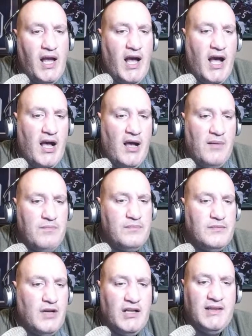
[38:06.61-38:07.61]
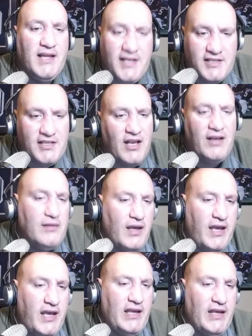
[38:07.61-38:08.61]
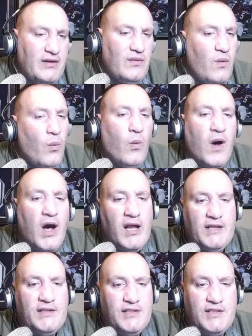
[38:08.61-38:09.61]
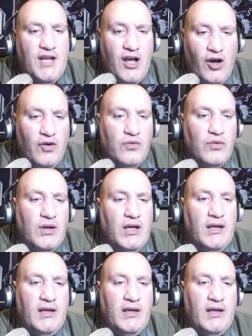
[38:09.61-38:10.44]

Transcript: Alyssa had wanted to know